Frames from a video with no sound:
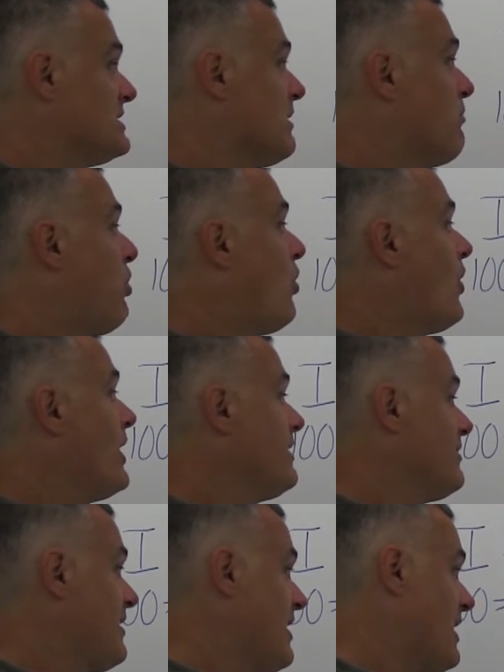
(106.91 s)
as a
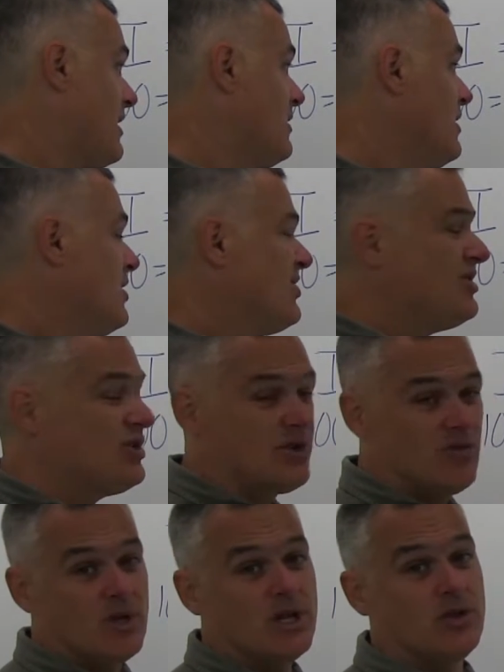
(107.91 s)
0.10. You
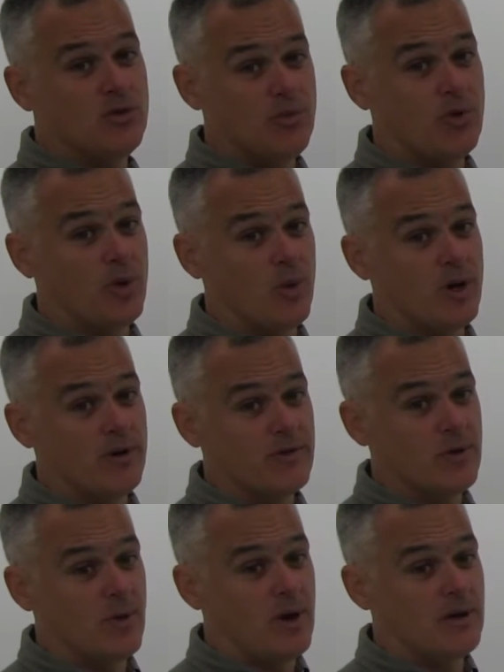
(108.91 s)
can really do 0.1
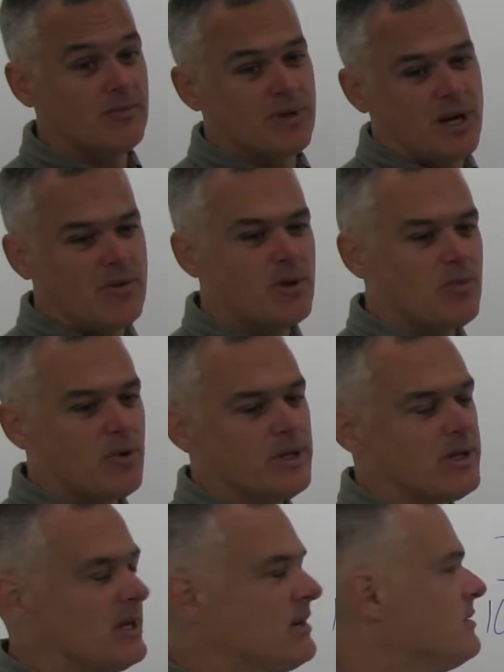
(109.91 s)
if you want, but I write
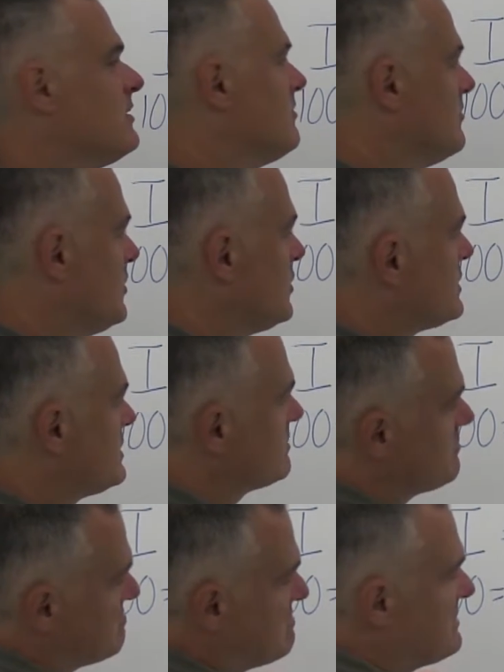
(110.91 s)
0.10. It
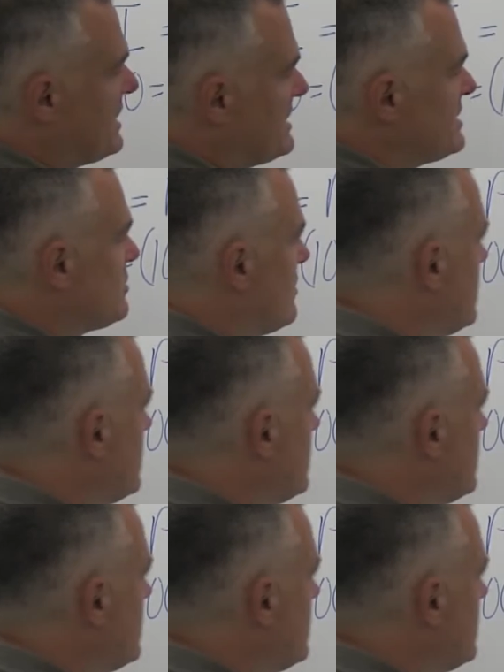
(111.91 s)
looks nicer,